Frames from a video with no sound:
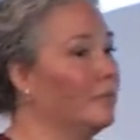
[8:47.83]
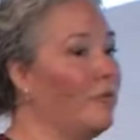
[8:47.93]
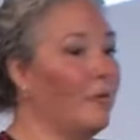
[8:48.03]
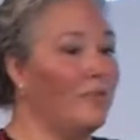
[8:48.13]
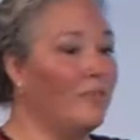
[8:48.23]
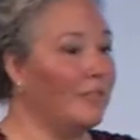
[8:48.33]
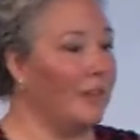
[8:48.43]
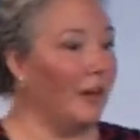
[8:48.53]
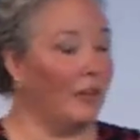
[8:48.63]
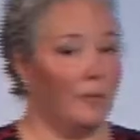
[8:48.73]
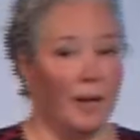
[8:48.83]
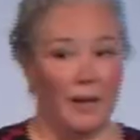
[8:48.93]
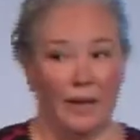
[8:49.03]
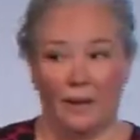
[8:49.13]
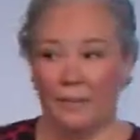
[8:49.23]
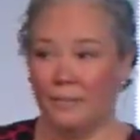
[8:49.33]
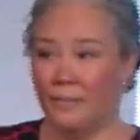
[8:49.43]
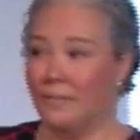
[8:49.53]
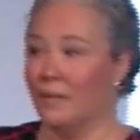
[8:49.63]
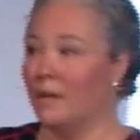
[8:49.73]
before we even dig all the way in.
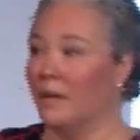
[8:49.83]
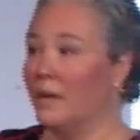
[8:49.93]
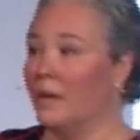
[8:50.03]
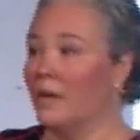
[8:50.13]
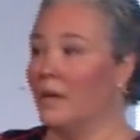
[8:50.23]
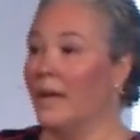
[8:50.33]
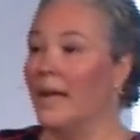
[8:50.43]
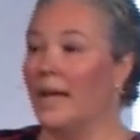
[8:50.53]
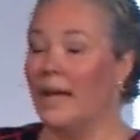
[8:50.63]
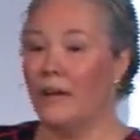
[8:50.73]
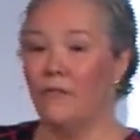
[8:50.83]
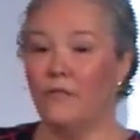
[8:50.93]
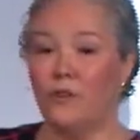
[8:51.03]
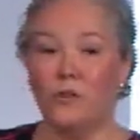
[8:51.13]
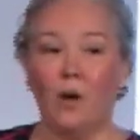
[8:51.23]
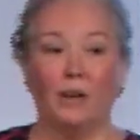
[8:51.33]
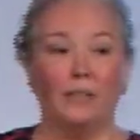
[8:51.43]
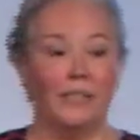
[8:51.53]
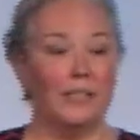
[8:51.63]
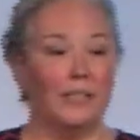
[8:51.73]
If you
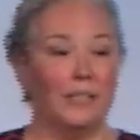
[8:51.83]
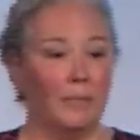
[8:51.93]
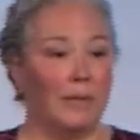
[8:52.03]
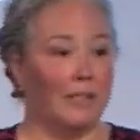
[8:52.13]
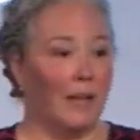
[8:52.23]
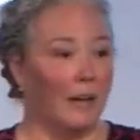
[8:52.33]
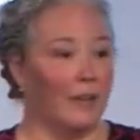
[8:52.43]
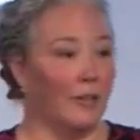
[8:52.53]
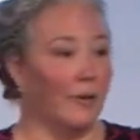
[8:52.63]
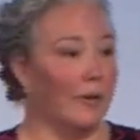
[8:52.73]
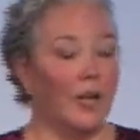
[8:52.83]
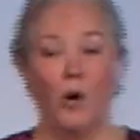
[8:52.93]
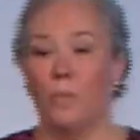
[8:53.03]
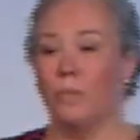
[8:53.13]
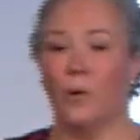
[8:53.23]
are listening to me talk and you're going, no.